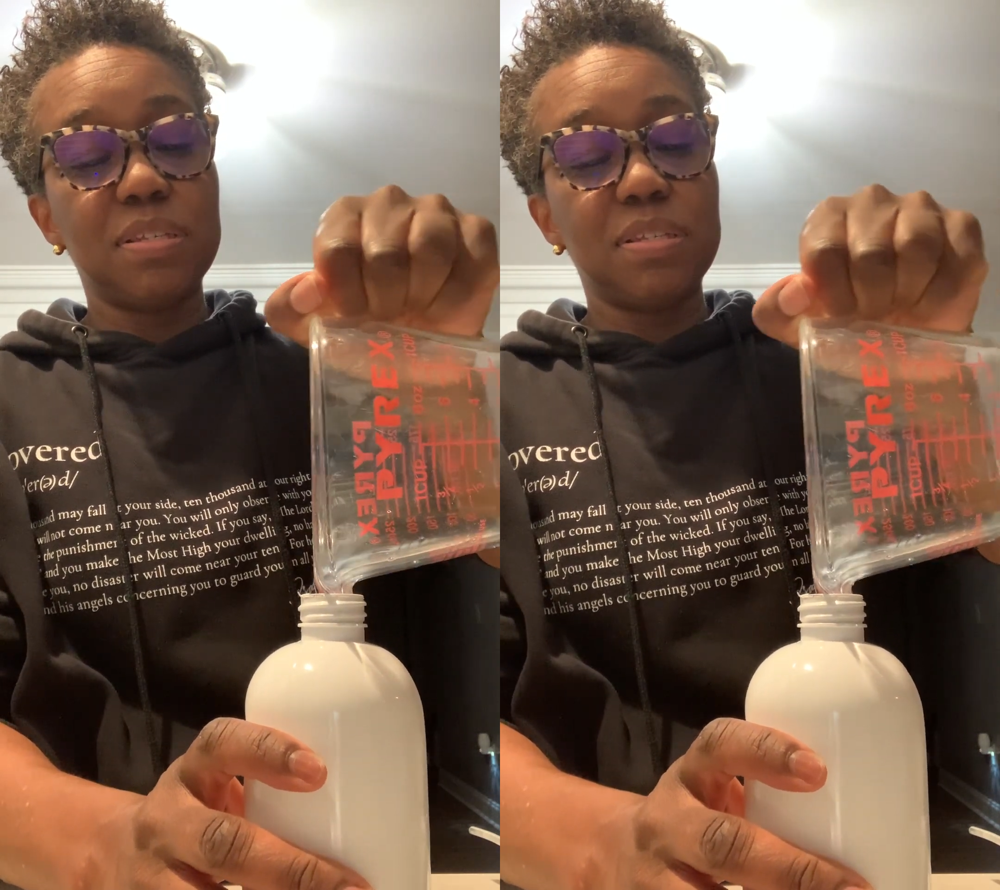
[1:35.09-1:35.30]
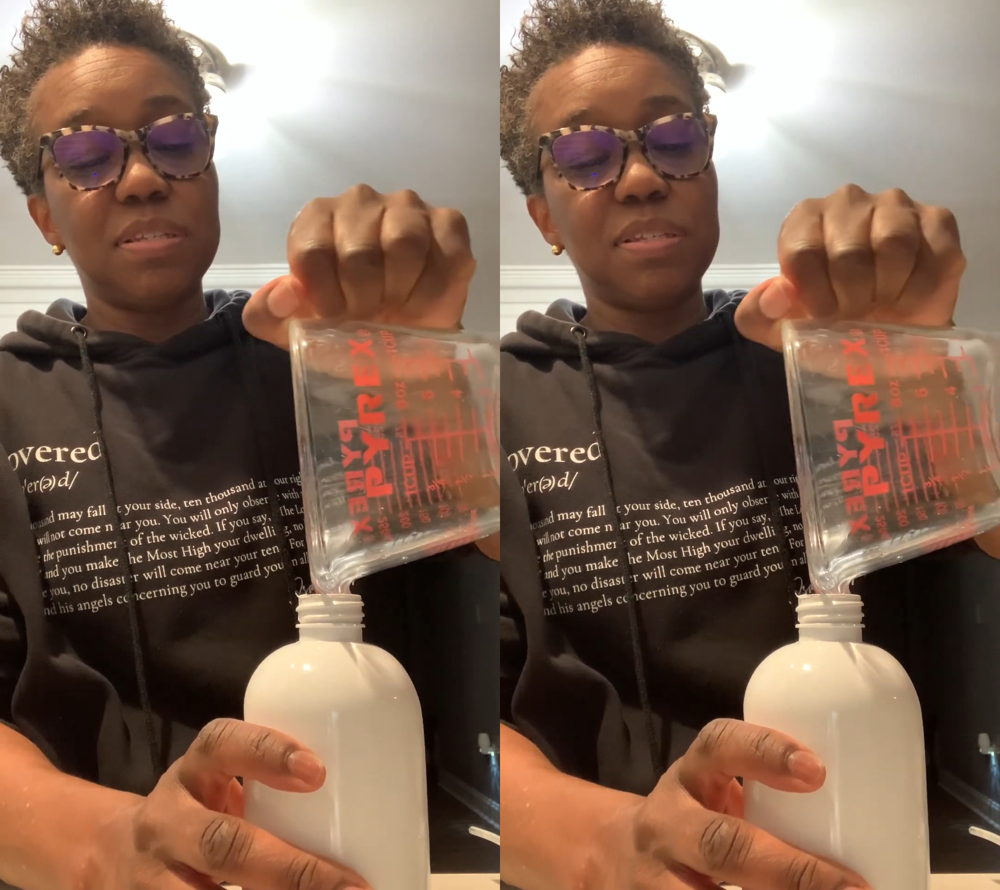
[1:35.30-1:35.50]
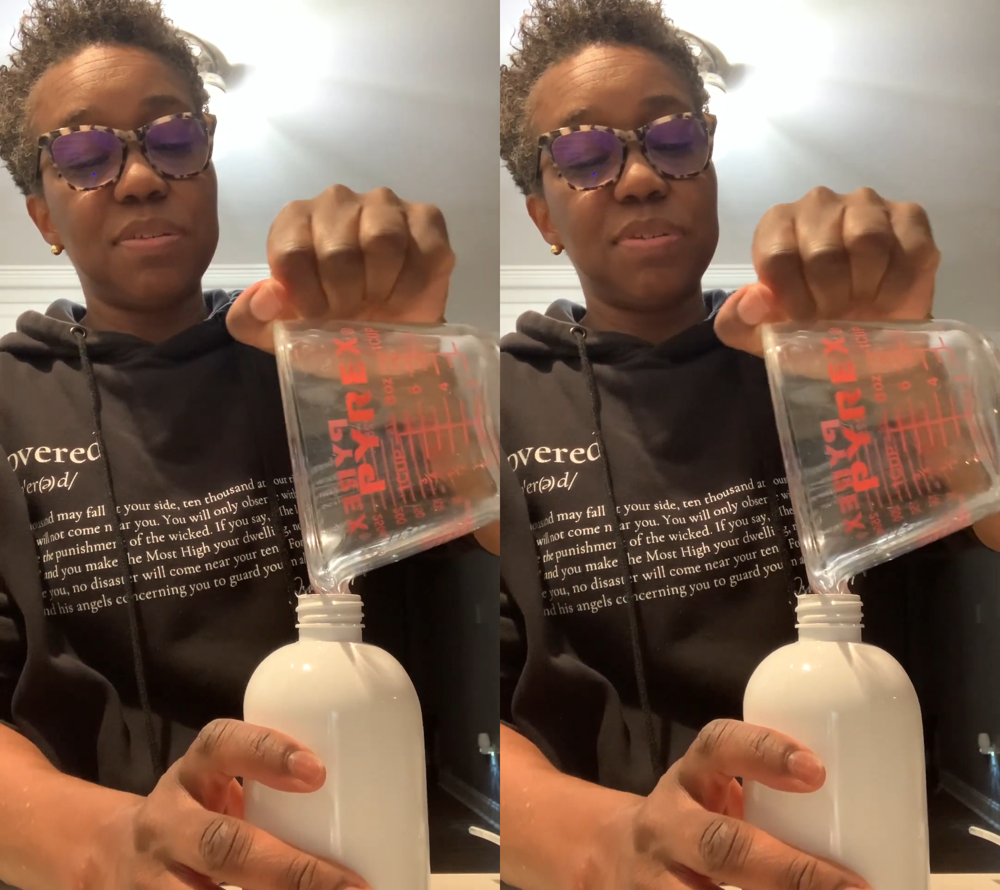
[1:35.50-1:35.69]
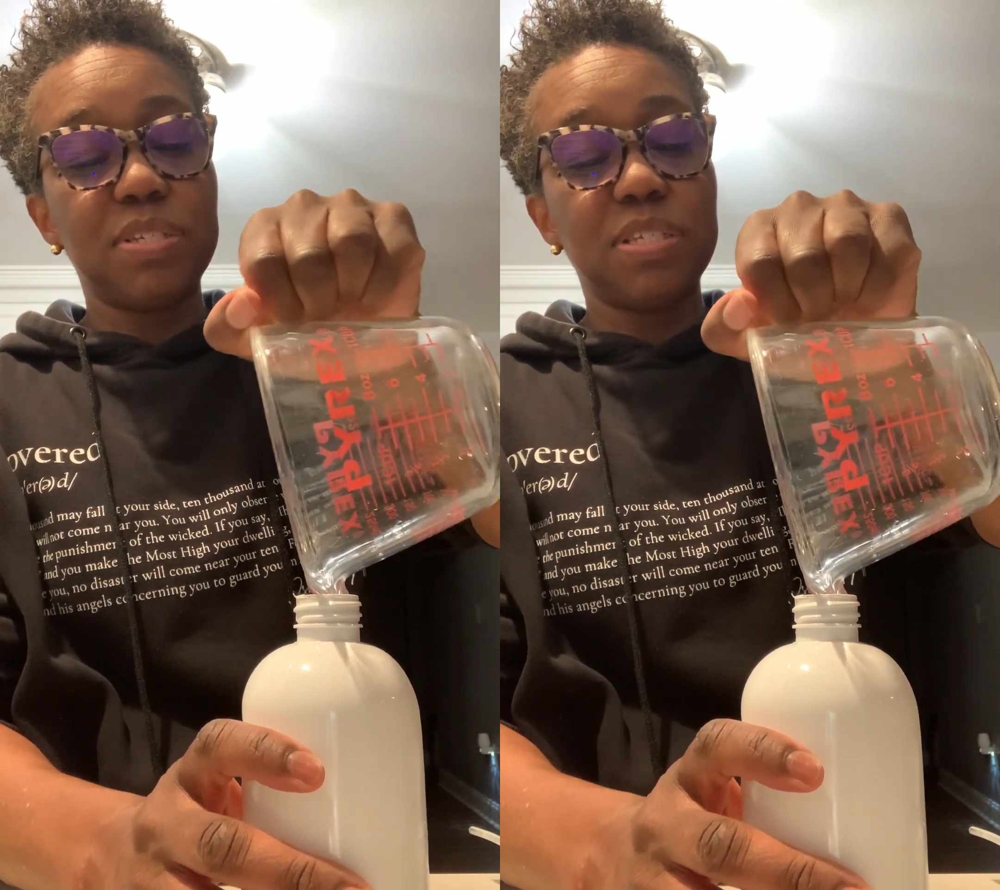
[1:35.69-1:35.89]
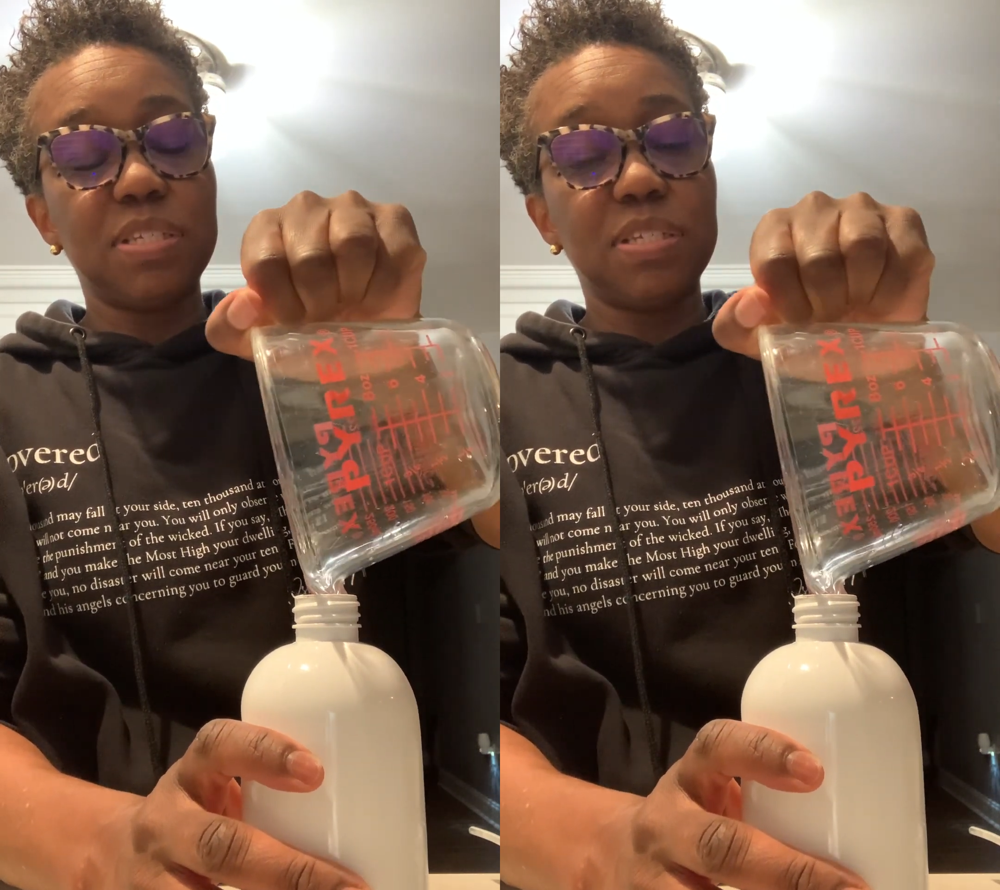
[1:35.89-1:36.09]
So
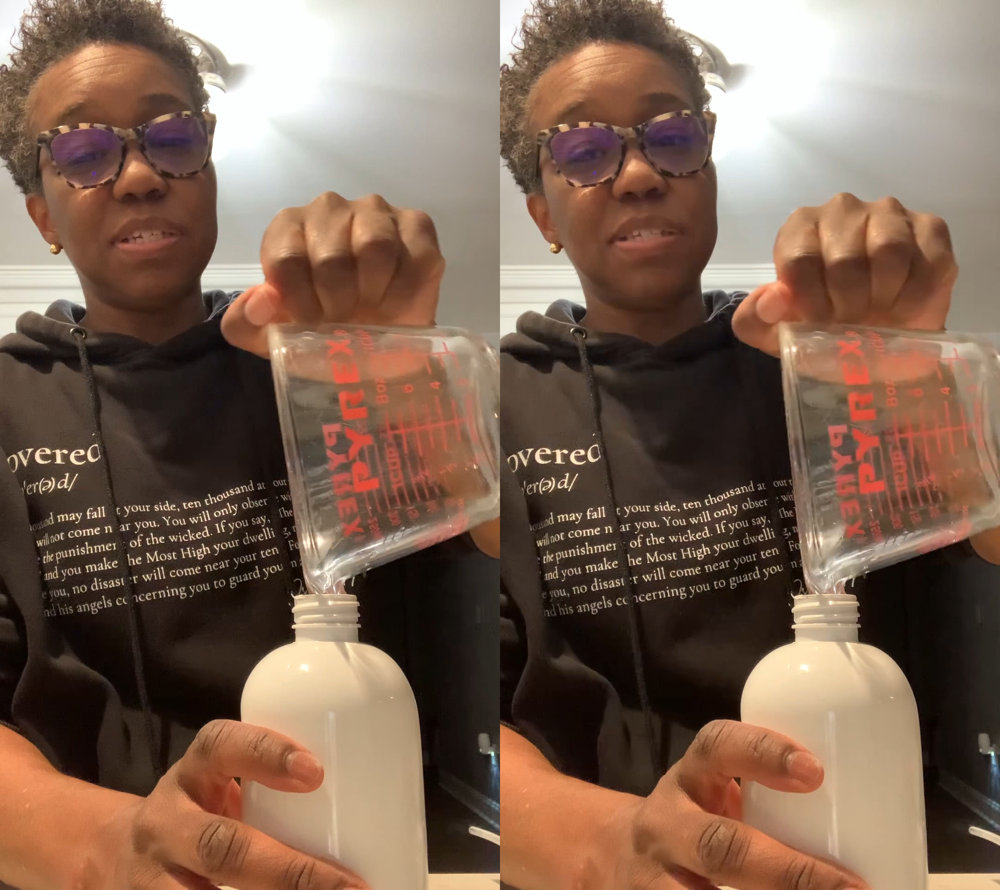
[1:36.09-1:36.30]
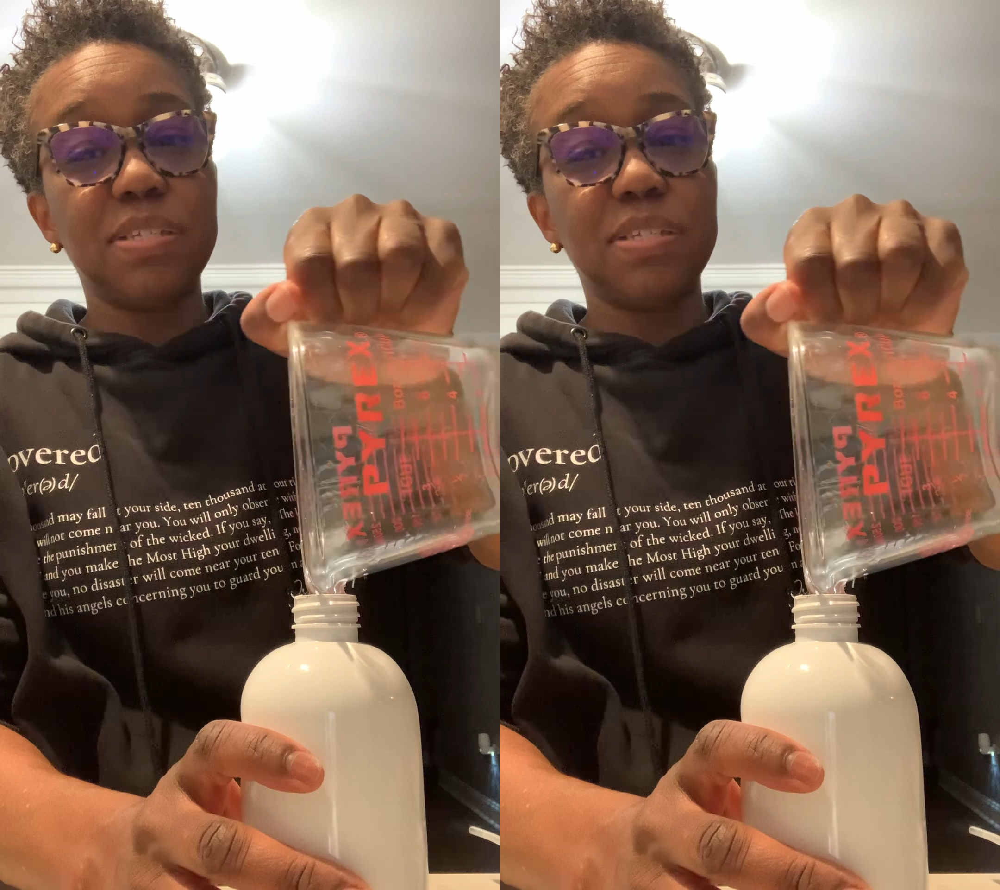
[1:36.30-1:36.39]
it just needs